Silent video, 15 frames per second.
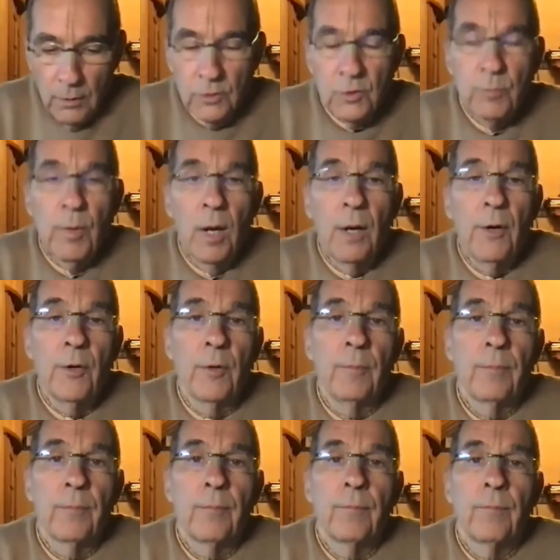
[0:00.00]

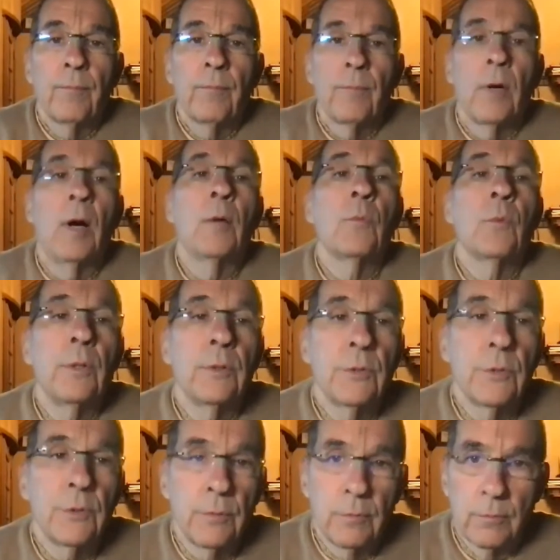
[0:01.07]
smaranam on
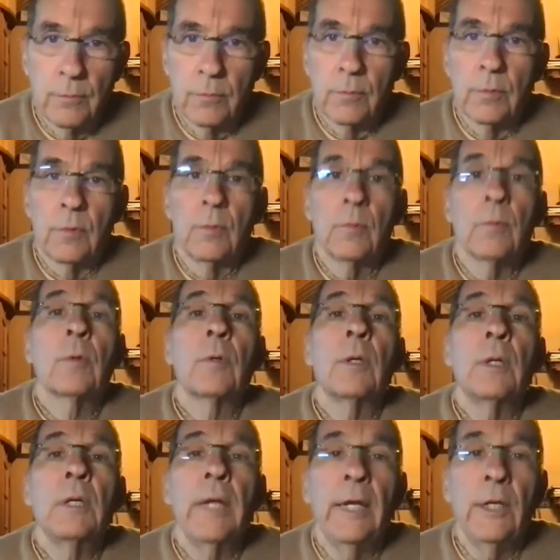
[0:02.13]
one's
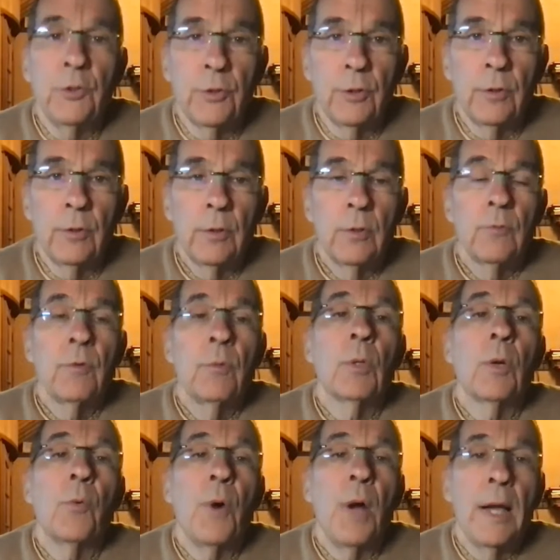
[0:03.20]
nature that
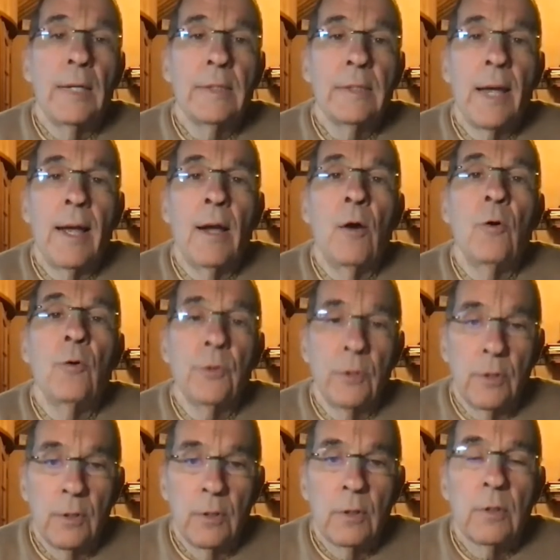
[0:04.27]
will arise out
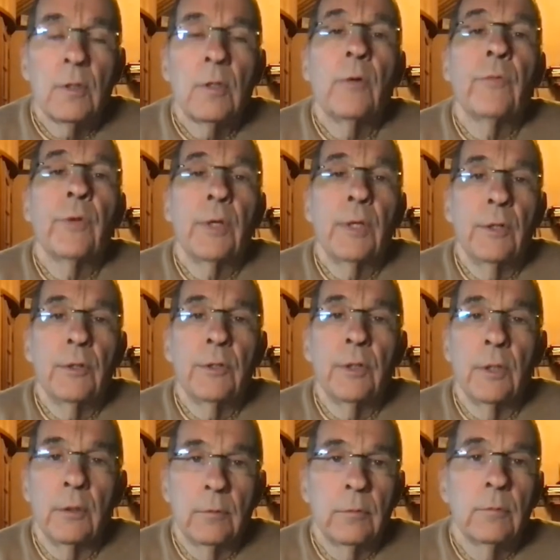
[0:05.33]
of the
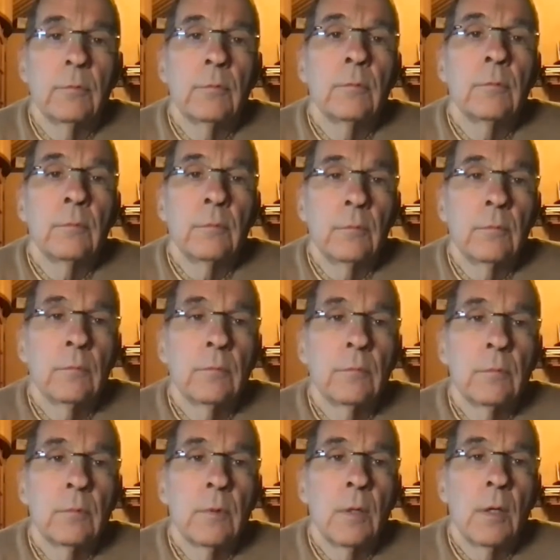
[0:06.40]
kirtan
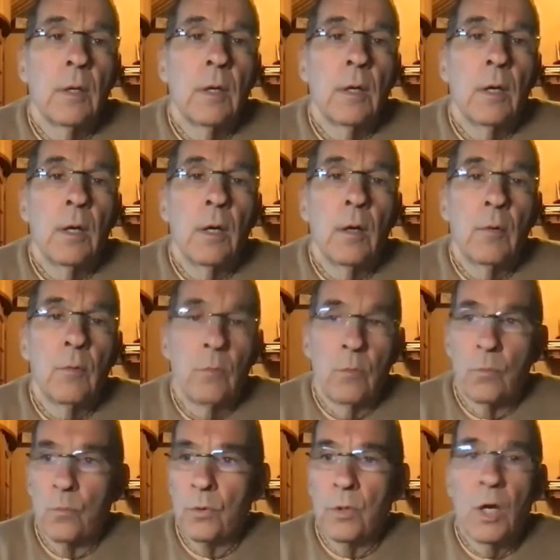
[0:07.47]

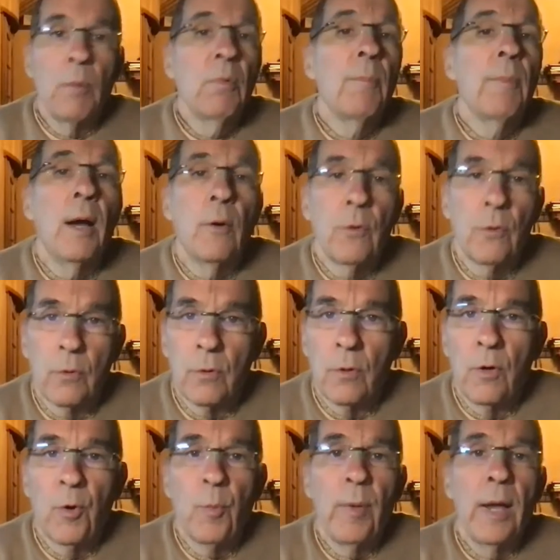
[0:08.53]
will come about
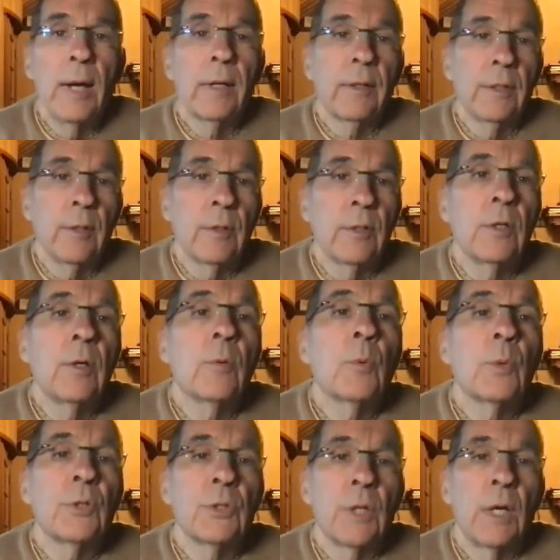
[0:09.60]
automatically. In
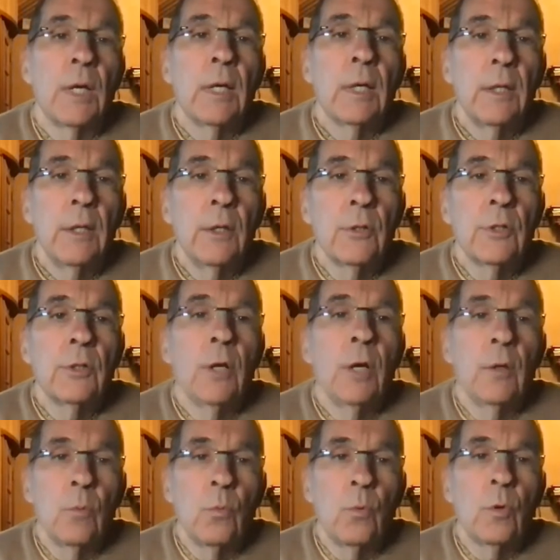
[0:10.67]
other words,
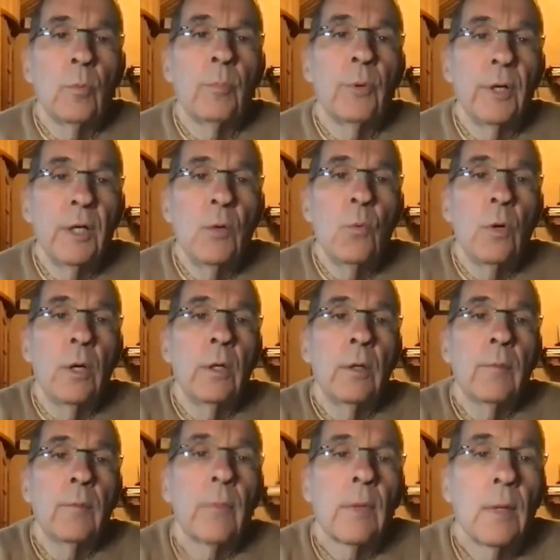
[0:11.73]
kirtan will bring one